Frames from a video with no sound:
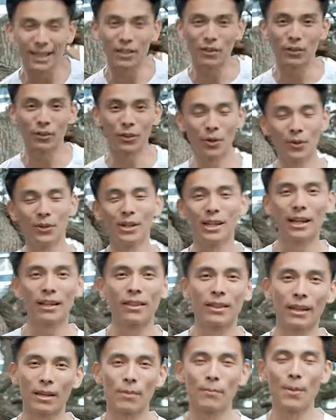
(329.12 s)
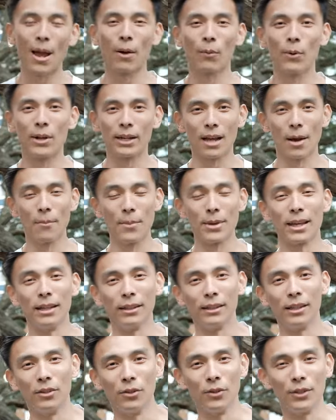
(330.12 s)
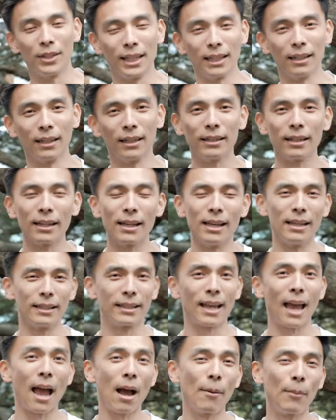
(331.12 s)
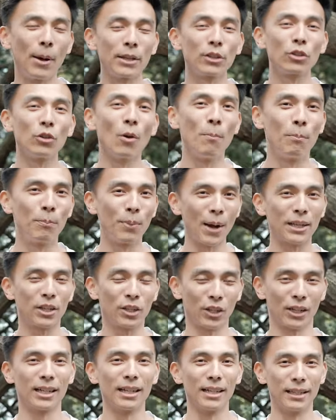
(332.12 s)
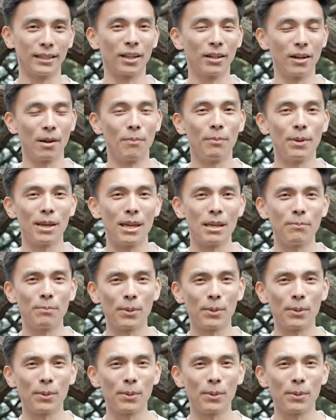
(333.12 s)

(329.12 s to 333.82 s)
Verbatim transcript: that you do need to think about when coming into New Zealand is how much your budget is going to be,